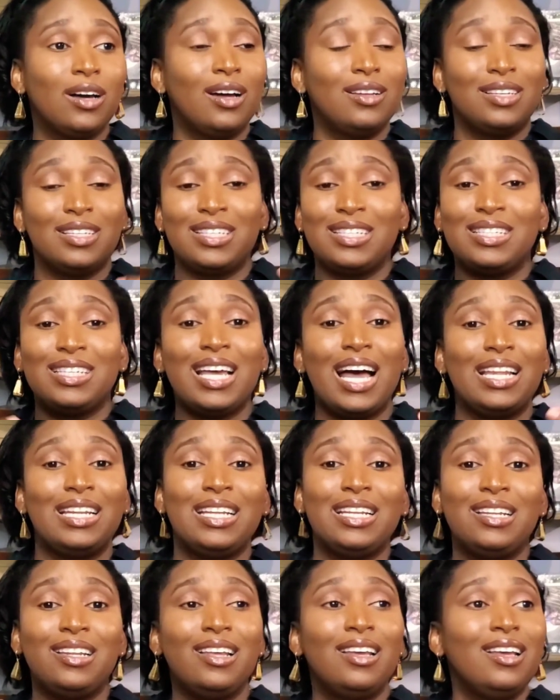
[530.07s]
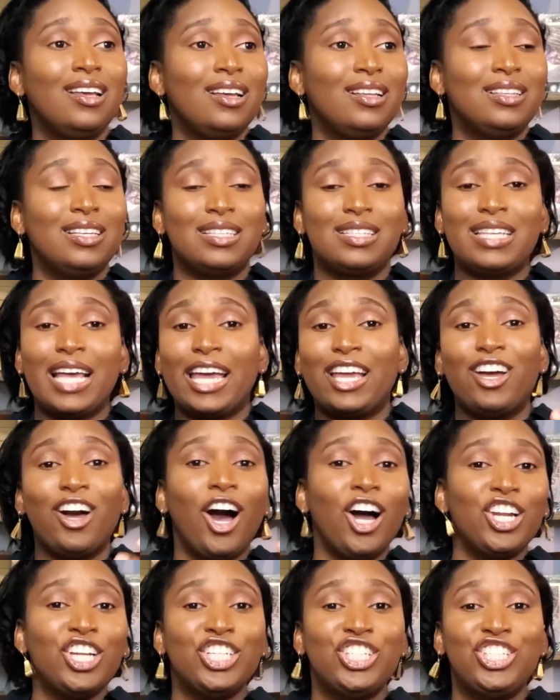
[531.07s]
understanding the
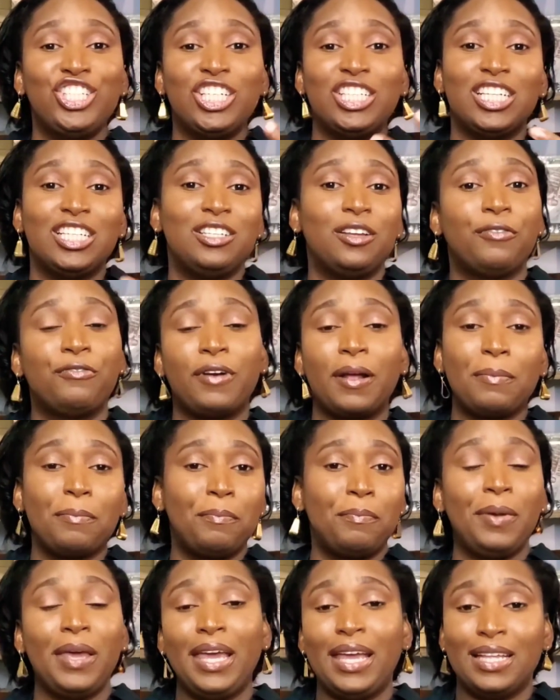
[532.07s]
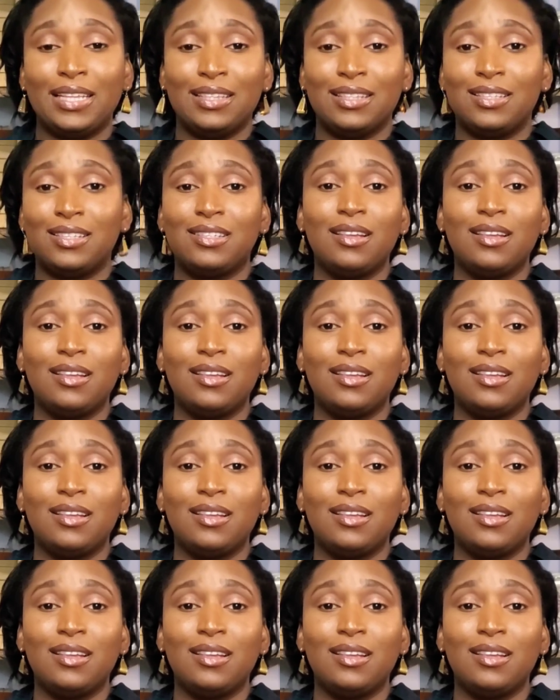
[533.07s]
psychology in the different paints.